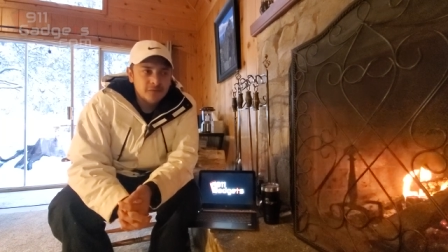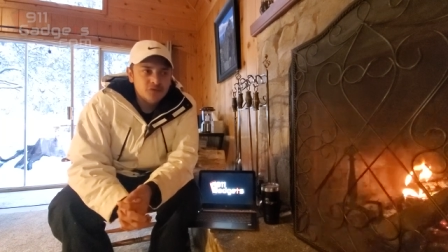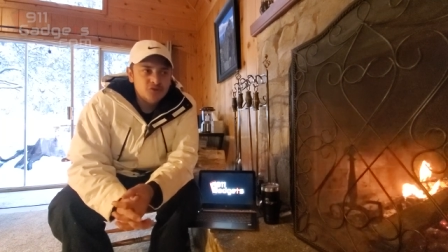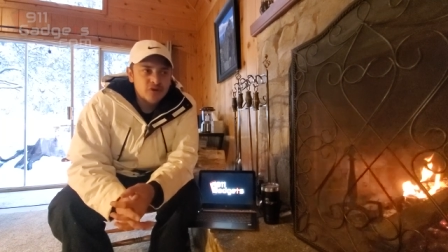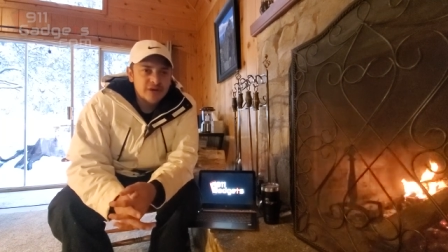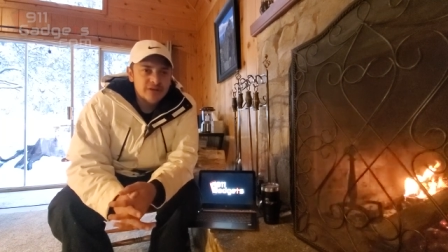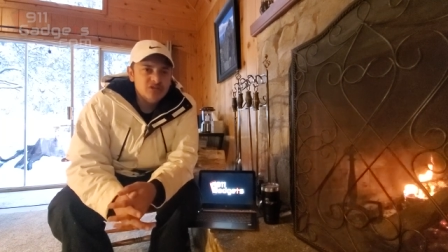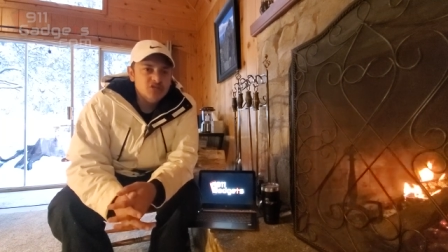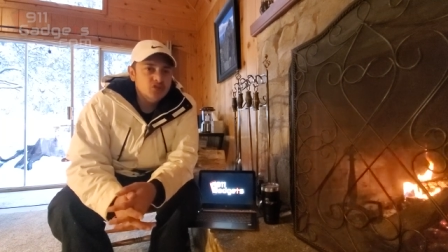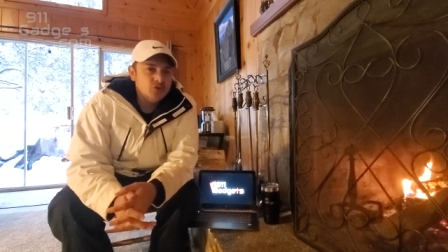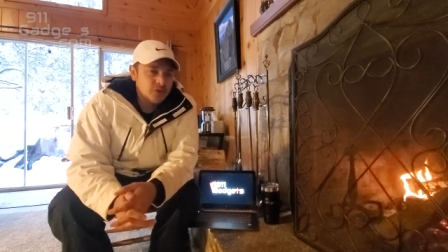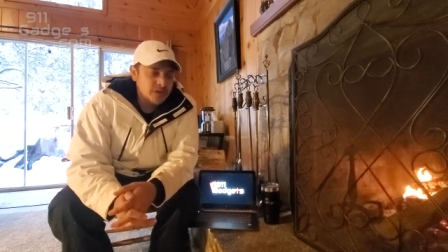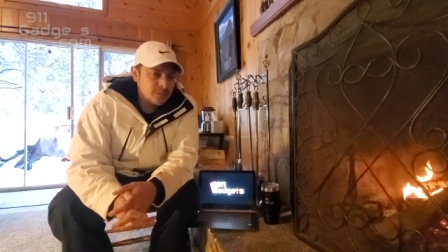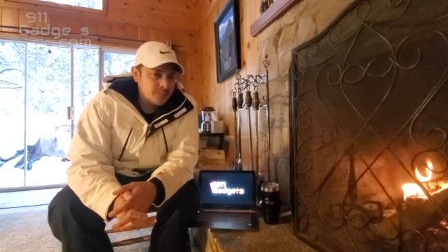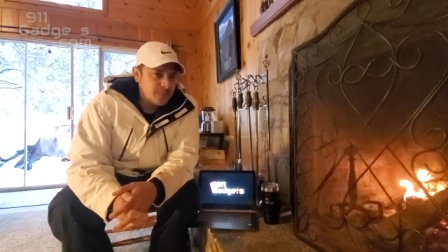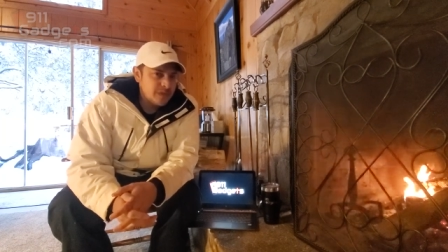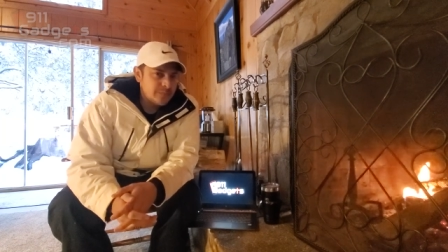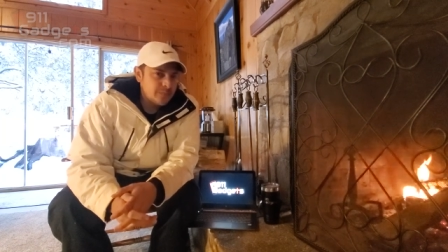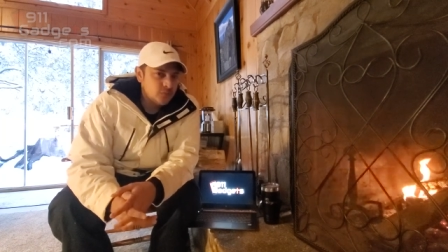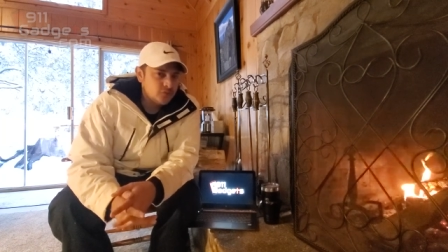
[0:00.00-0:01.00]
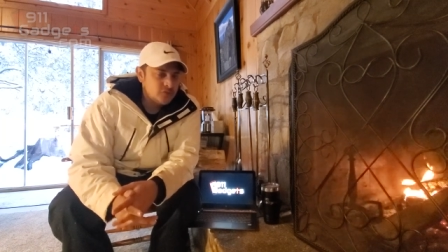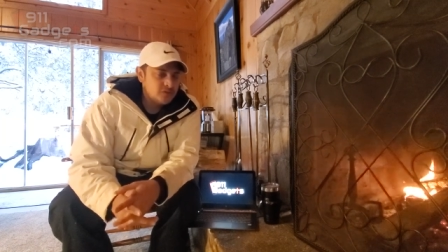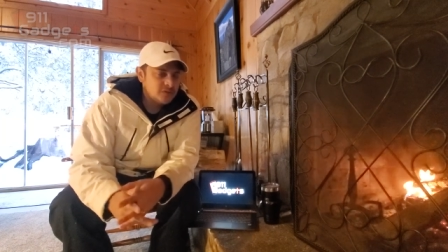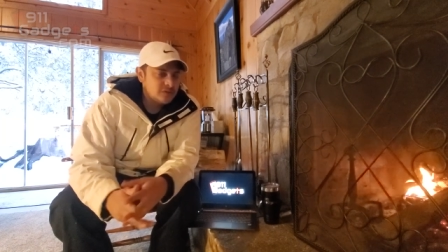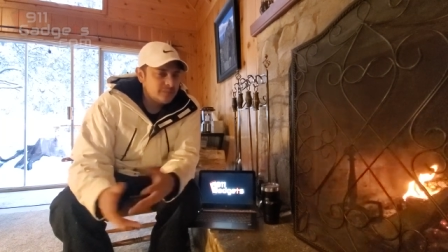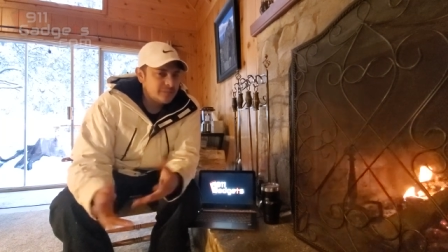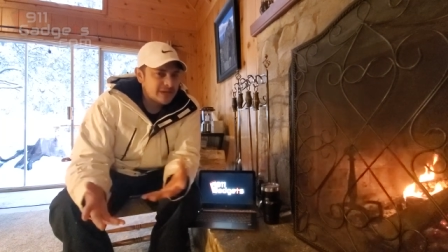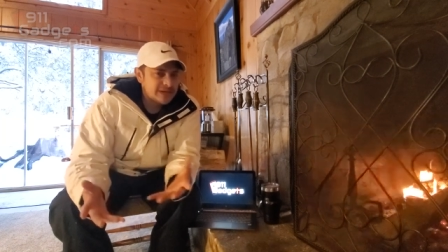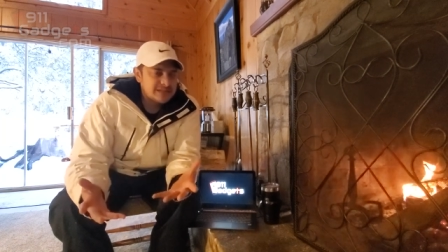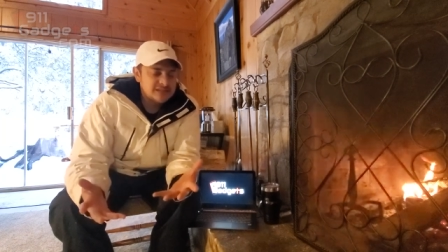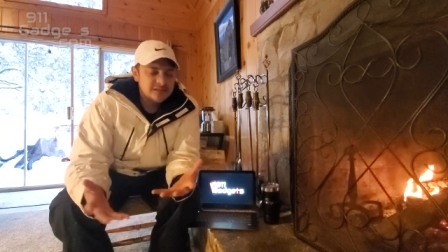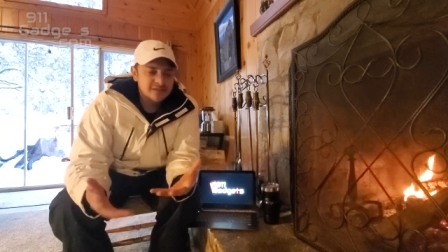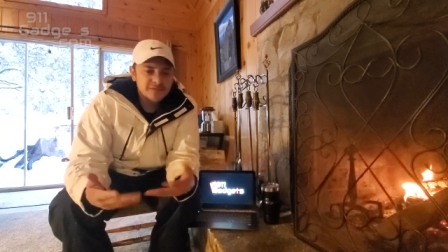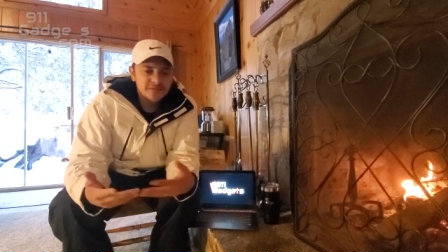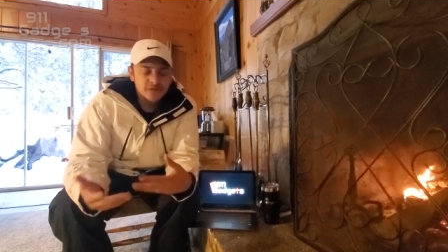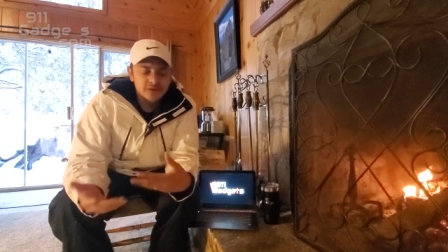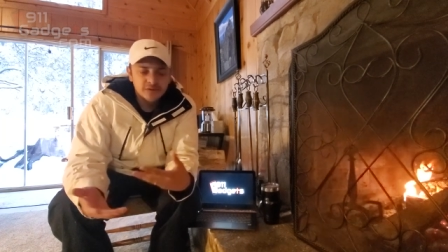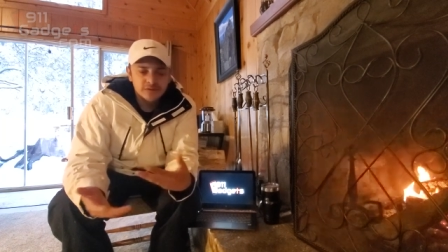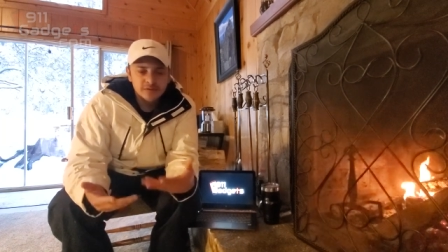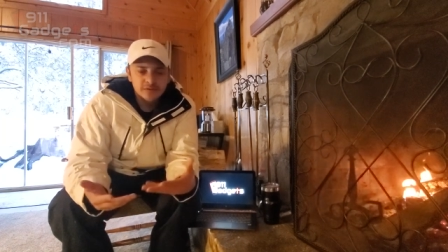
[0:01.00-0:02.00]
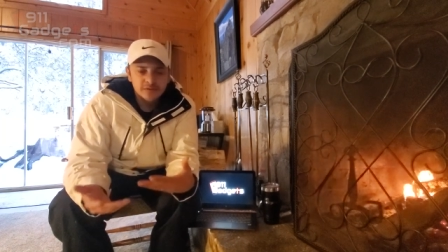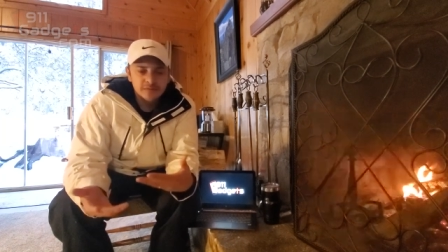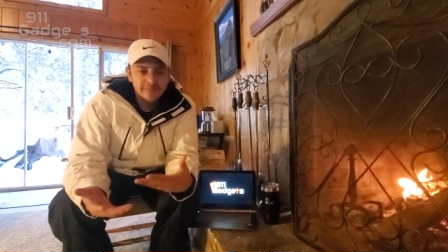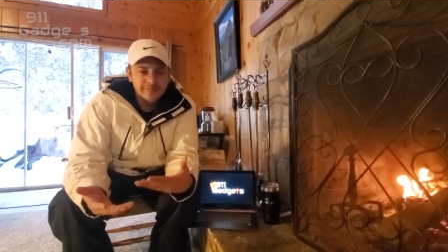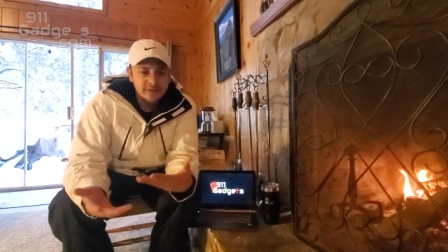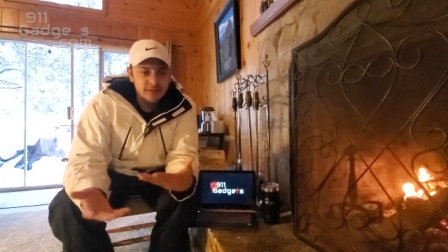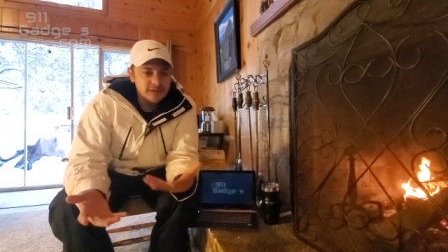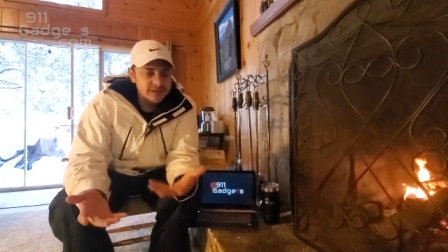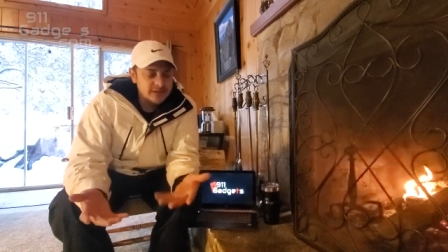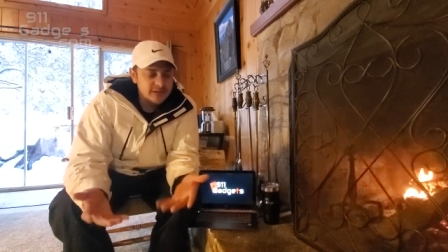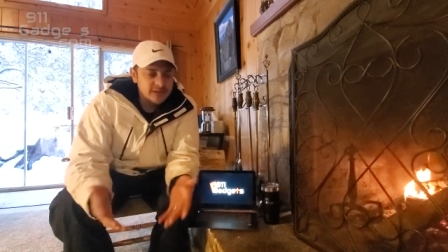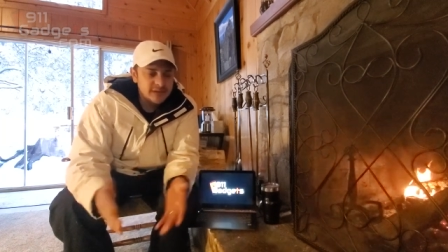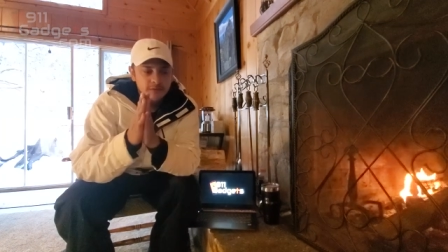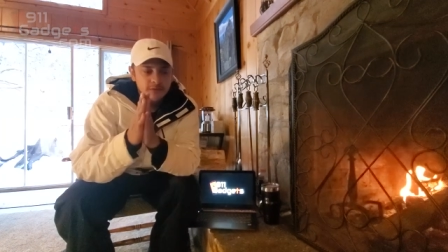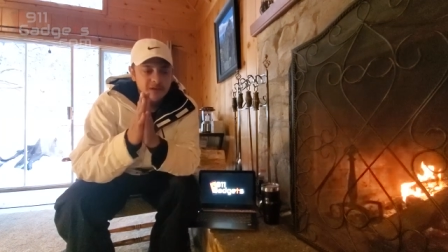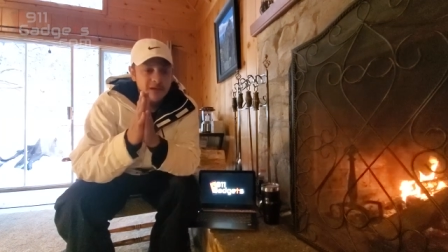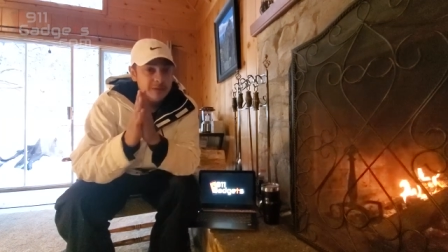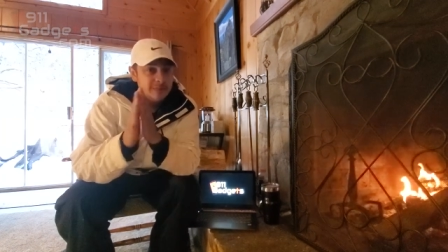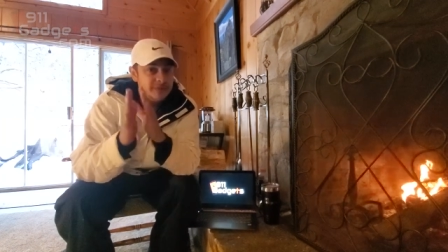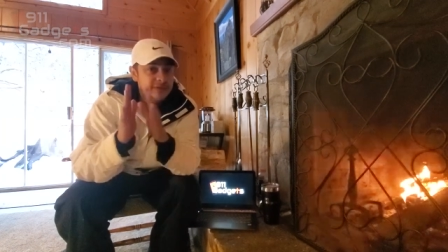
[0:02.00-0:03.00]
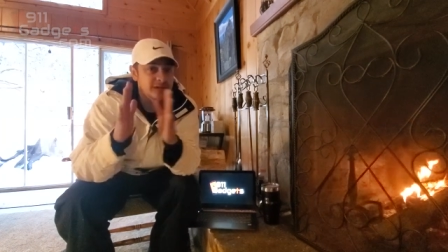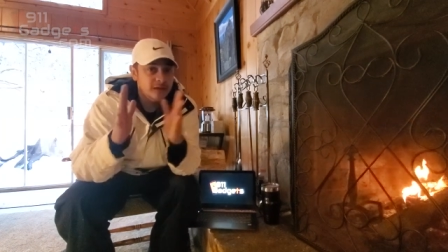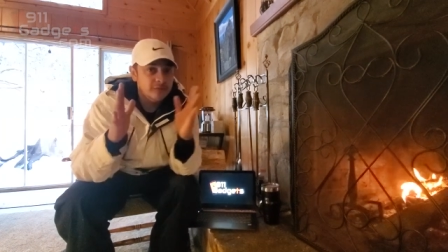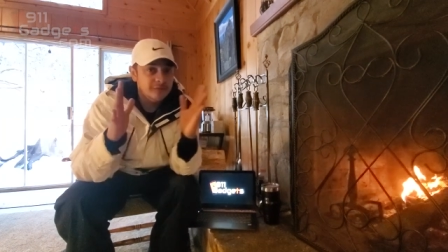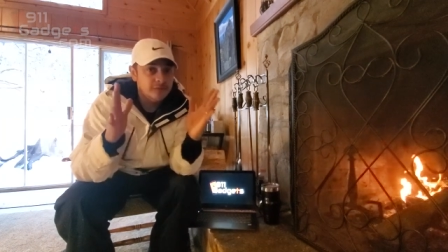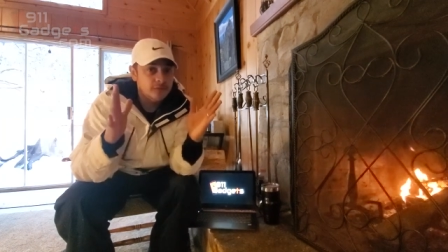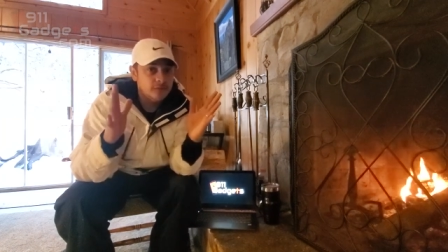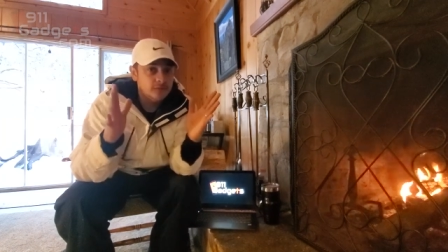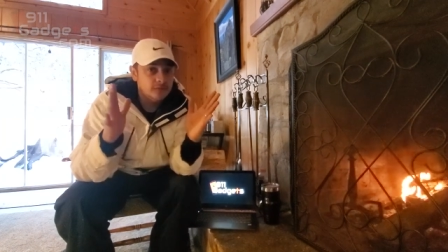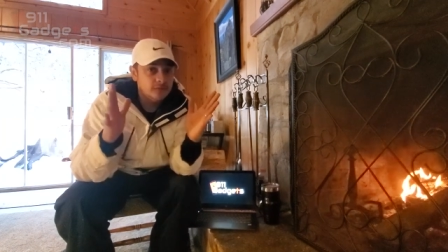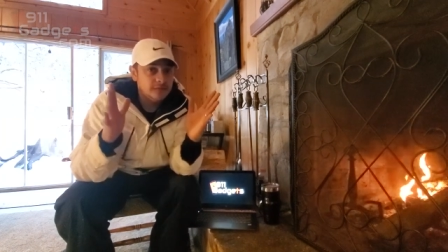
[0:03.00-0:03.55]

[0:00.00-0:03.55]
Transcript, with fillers: Try to screen people to the best of your ability. You gotta be careful.